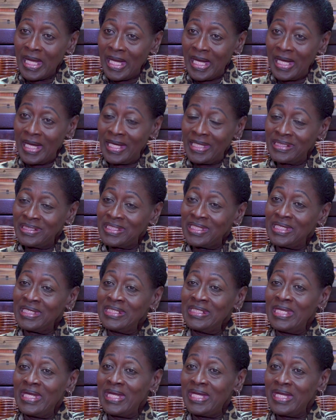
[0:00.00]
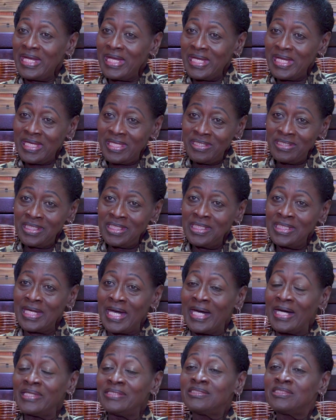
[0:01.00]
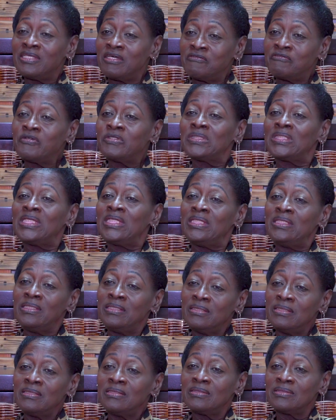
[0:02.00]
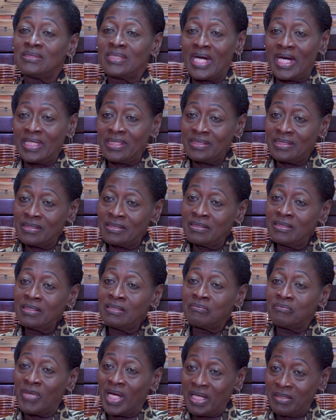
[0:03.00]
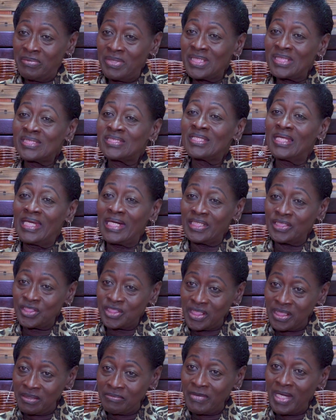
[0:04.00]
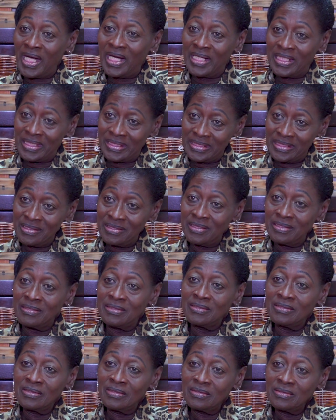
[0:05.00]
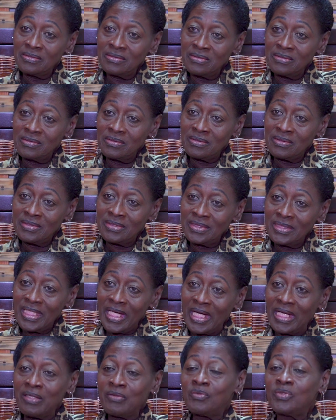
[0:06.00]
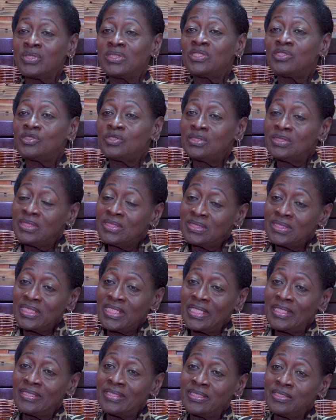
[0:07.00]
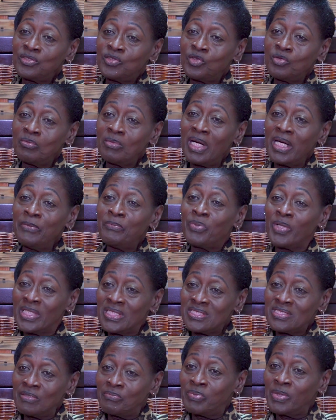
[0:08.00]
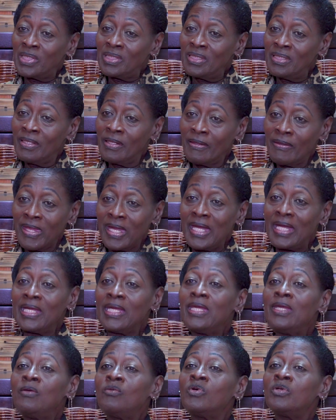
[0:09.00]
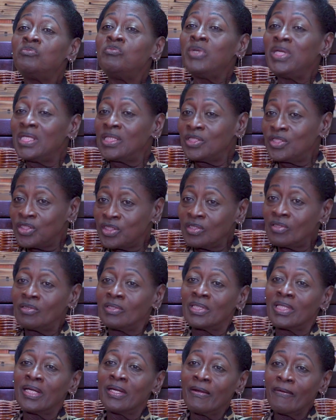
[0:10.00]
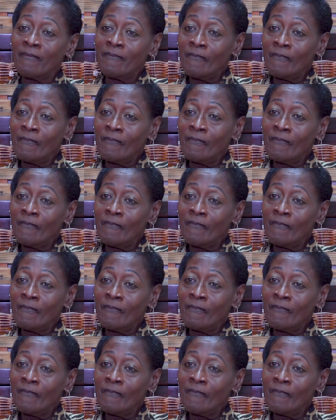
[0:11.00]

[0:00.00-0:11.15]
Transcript: And in any activity that the Barbados Landship had, I would tell it to my principal, and he would make sure